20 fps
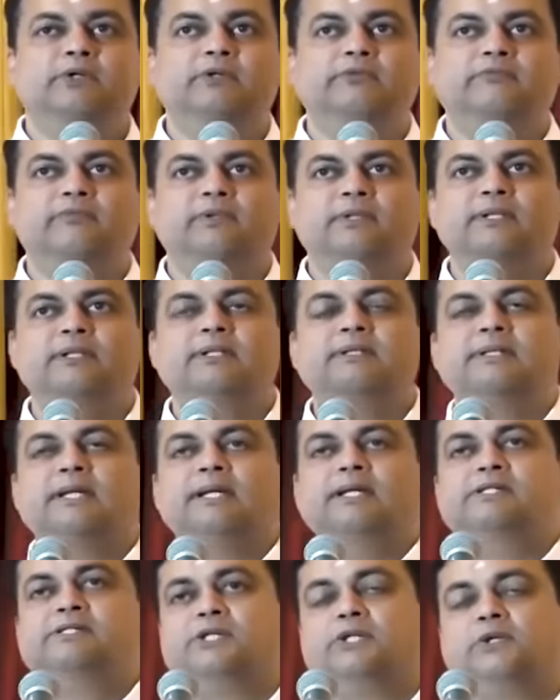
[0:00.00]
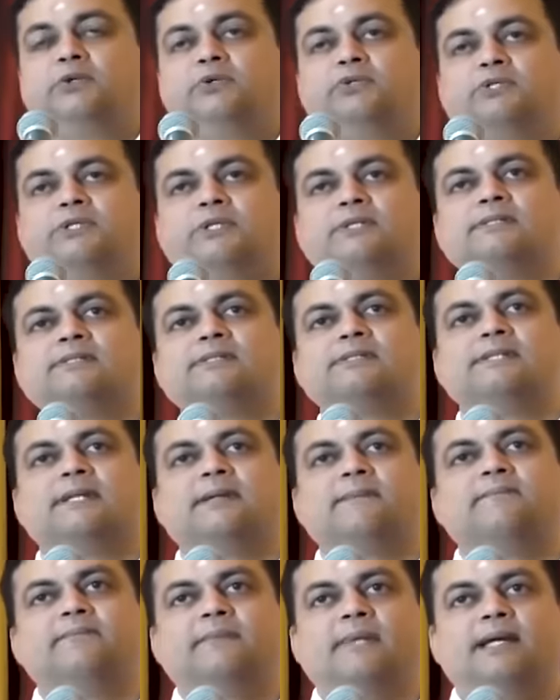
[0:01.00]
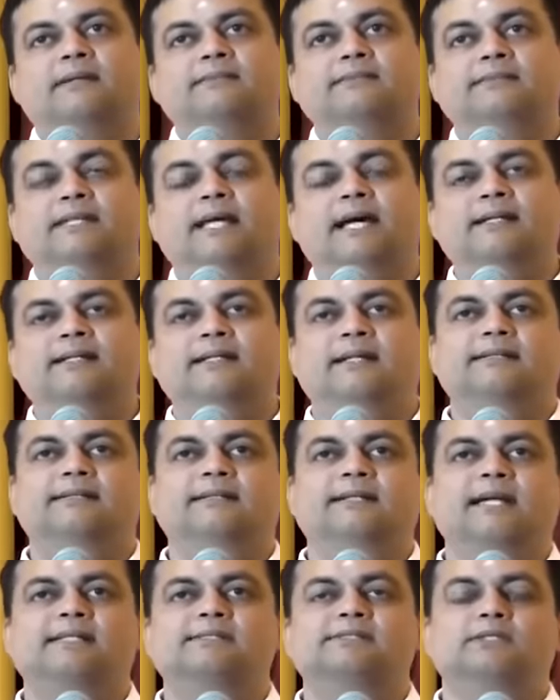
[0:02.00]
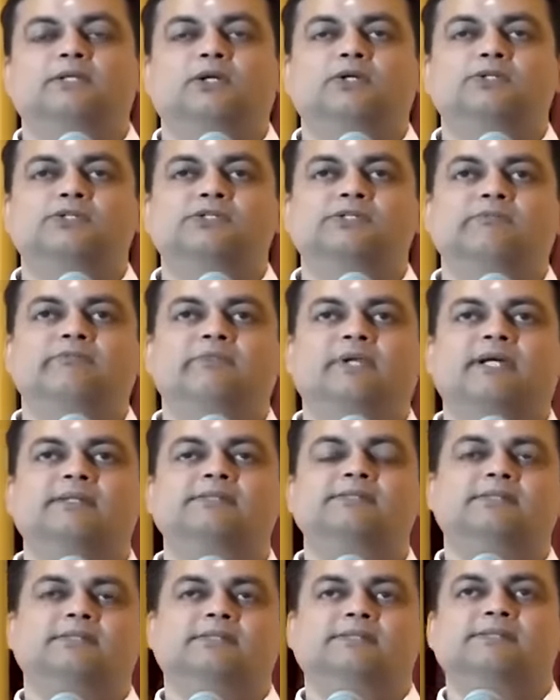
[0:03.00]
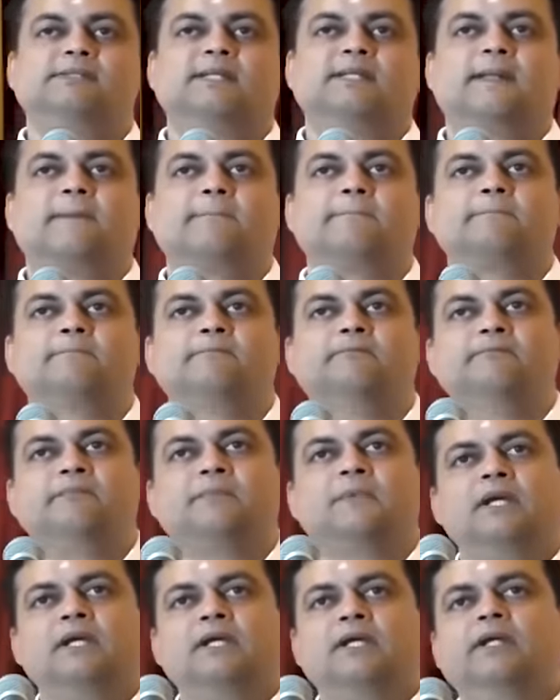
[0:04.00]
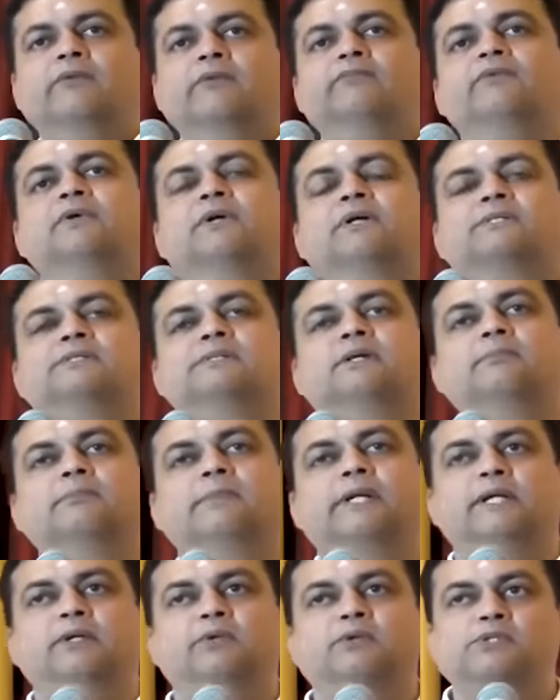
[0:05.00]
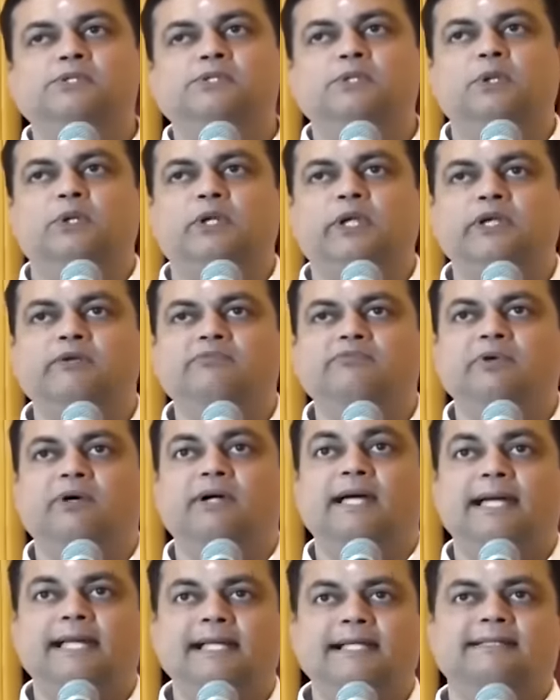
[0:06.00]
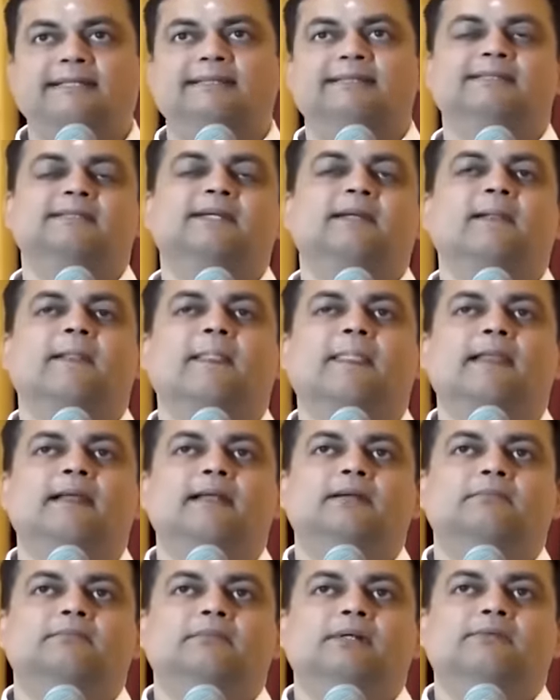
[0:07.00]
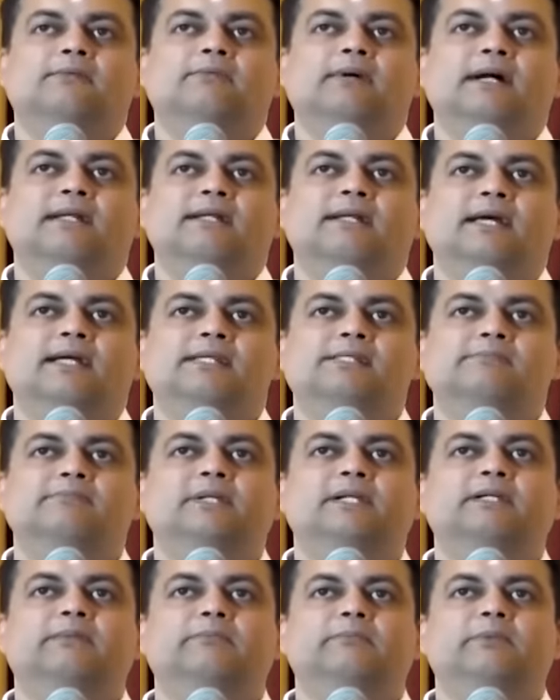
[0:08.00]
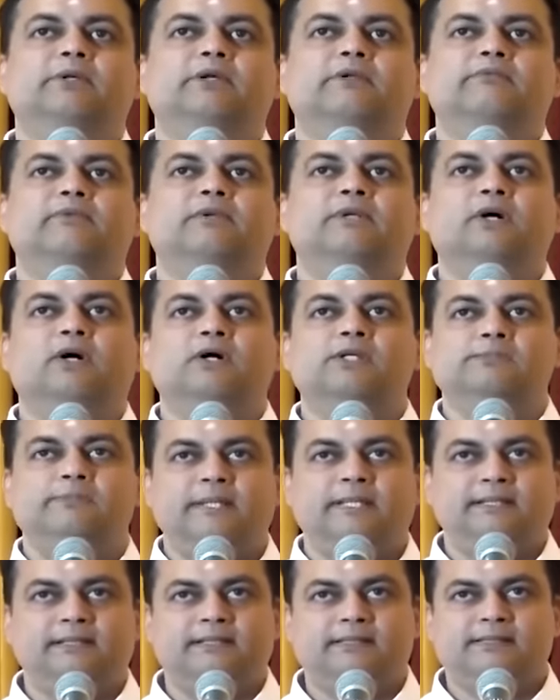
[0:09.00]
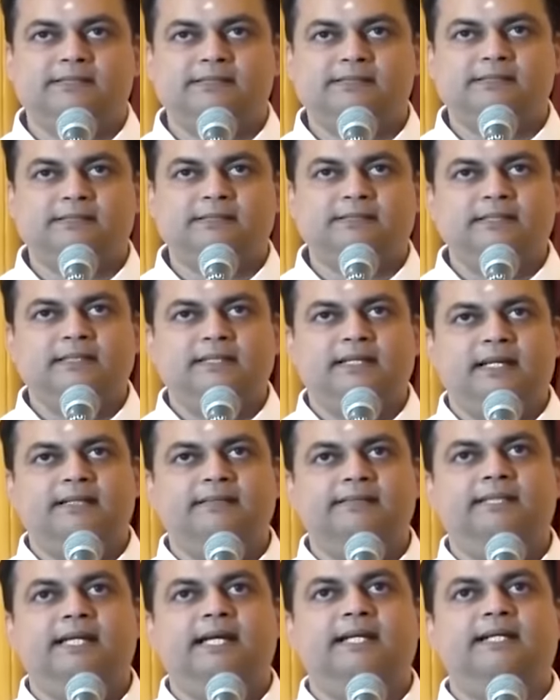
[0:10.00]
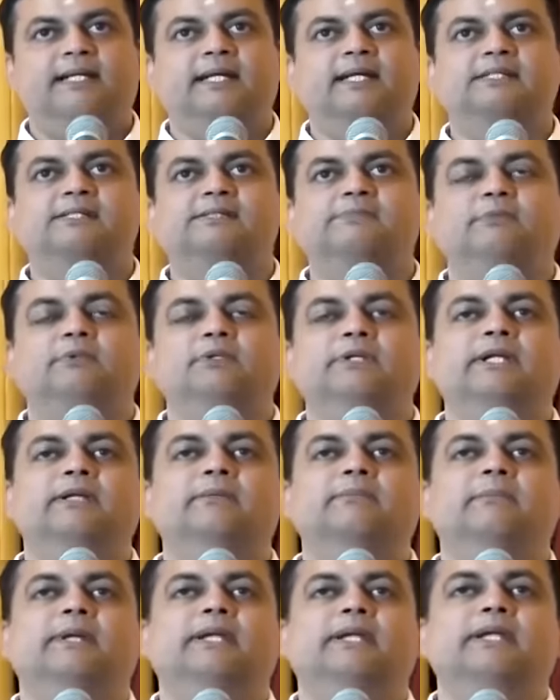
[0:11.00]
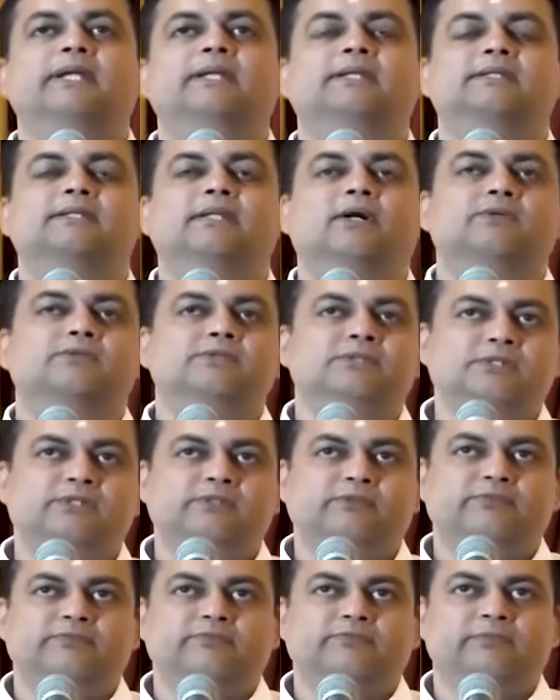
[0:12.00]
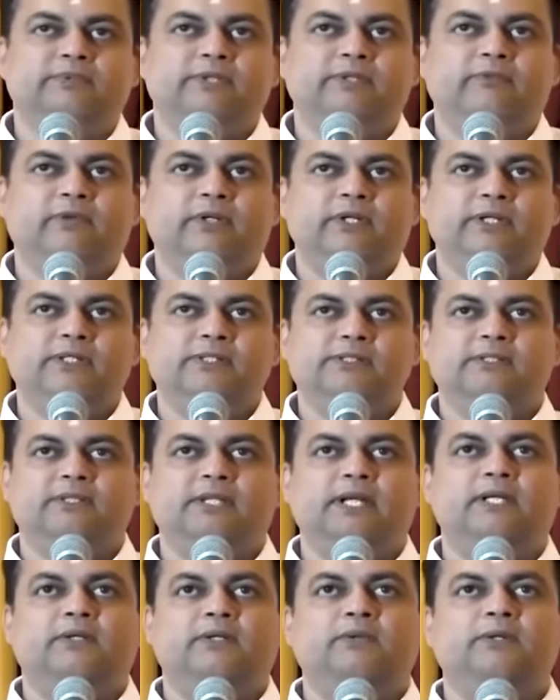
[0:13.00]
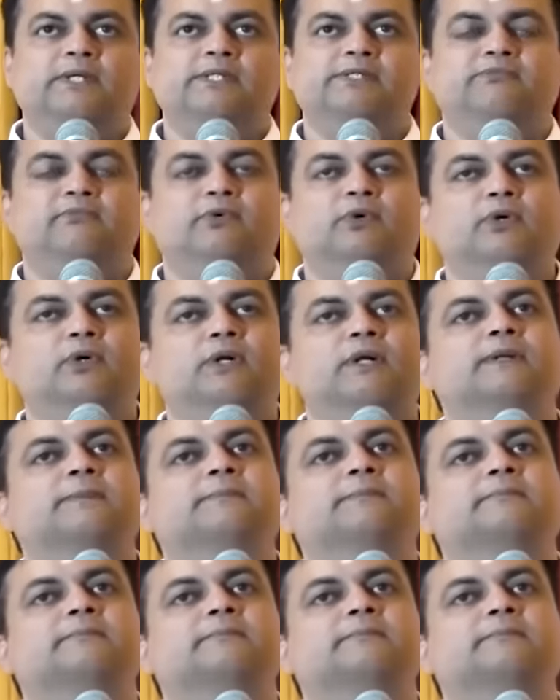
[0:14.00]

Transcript: beautiful institutions and that attracts lots of youngsters. If you are somebody who is looking for health, Bhagwan has built beautiful hospitals and that has pulled in many thousands of devotees into his fold.